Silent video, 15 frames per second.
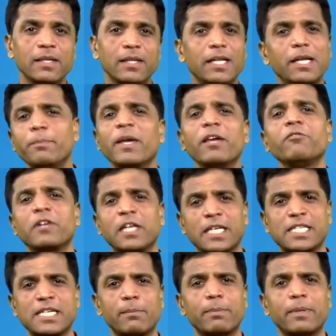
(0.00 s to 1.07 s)
Let me give one
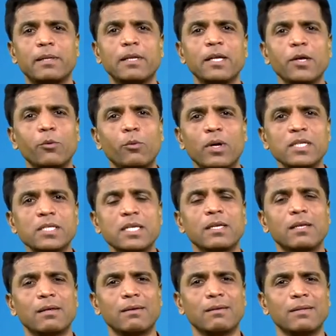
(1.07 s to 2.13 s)
example. Once
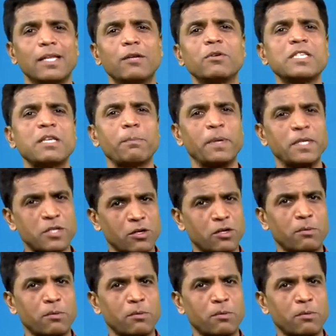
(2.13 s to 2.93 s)
there was a pizza